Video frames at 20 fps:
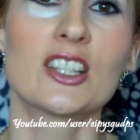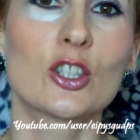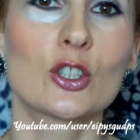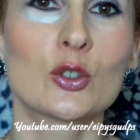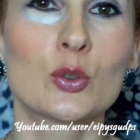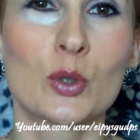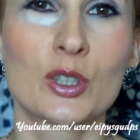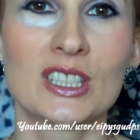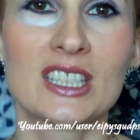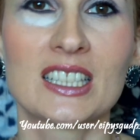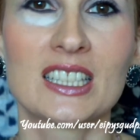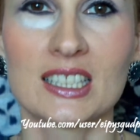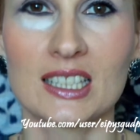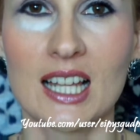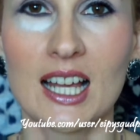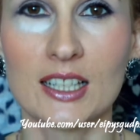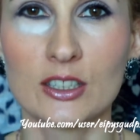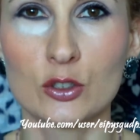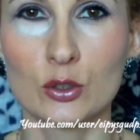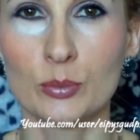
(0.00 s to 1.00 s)
I don't want this
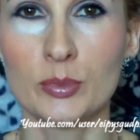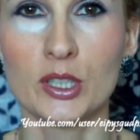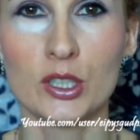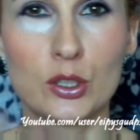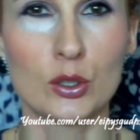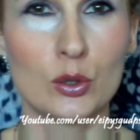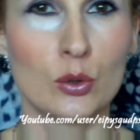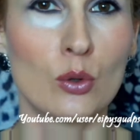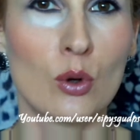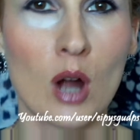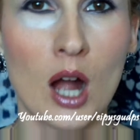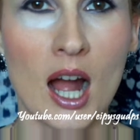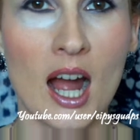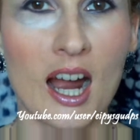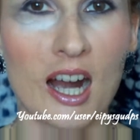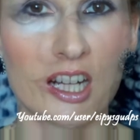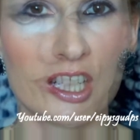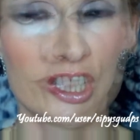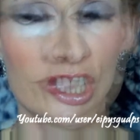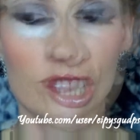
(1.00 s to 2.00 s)
line to be too
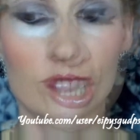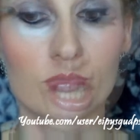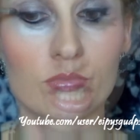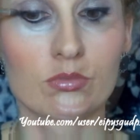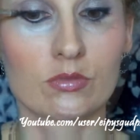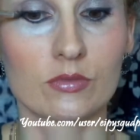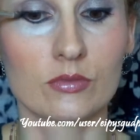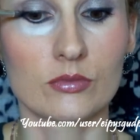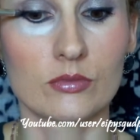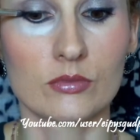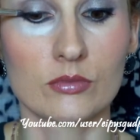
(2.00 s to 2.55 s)
harsh.